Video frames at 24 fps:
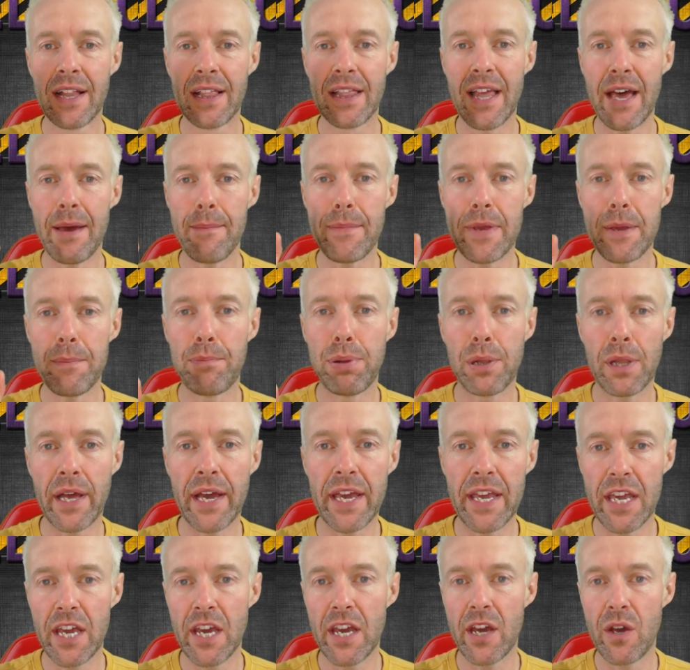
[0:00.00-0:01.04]
let me
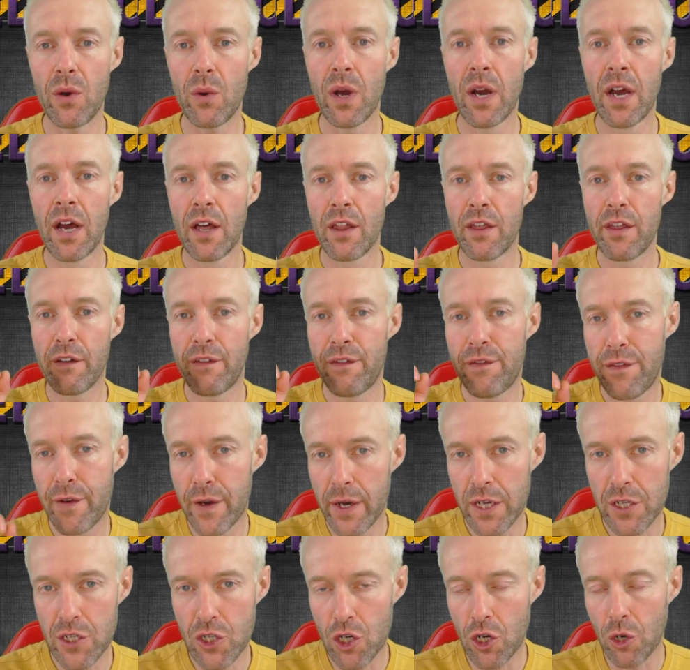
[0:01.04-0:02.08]
play you the
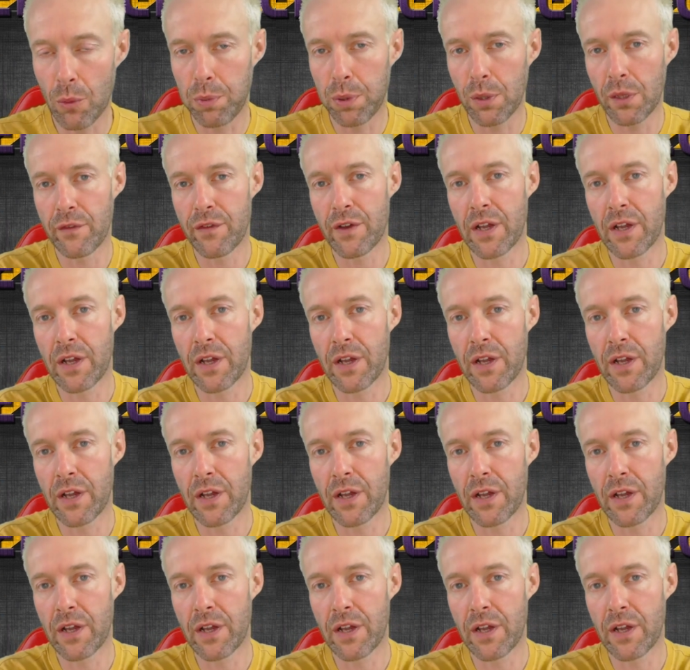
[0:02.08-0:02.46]
first couple